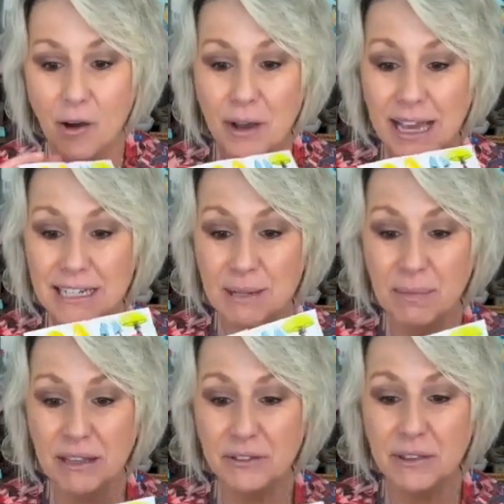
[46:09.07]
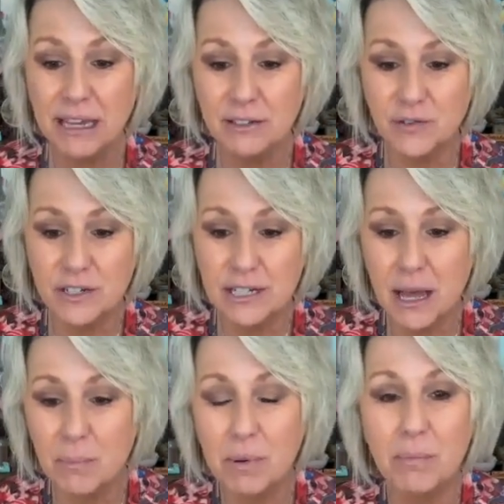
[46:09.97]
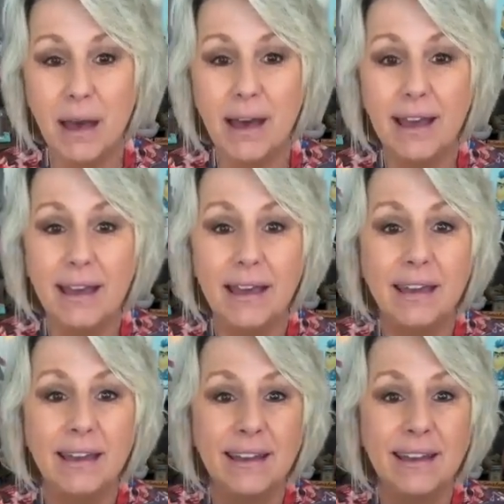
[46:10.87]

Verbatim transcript: Okay, Jimmy Lou, thanks for stopping by.